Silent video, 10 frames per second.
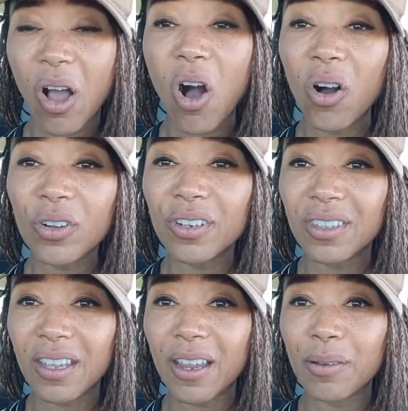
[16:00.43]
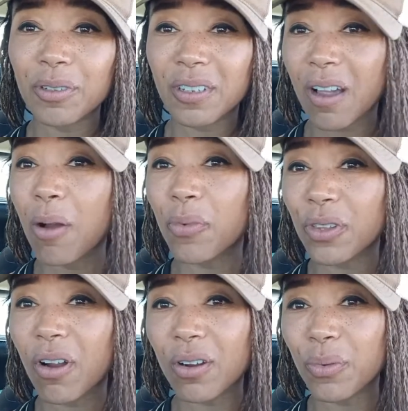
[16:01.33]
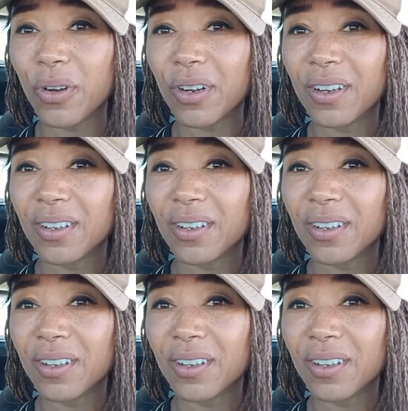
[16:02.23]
All good things come with hard work.